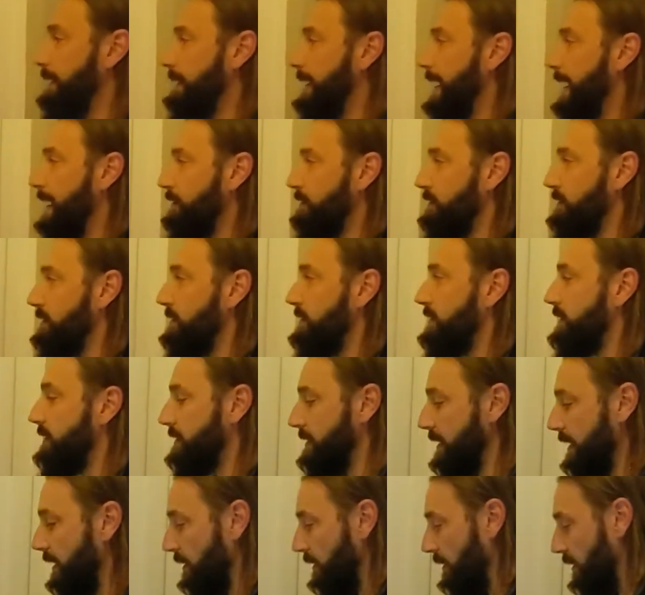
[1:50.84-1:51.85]
houses
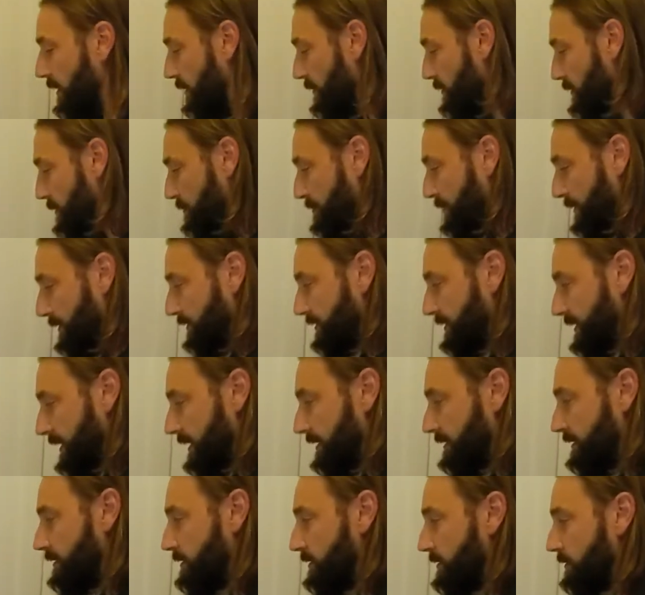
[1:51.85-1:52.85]
this era are the built-ins,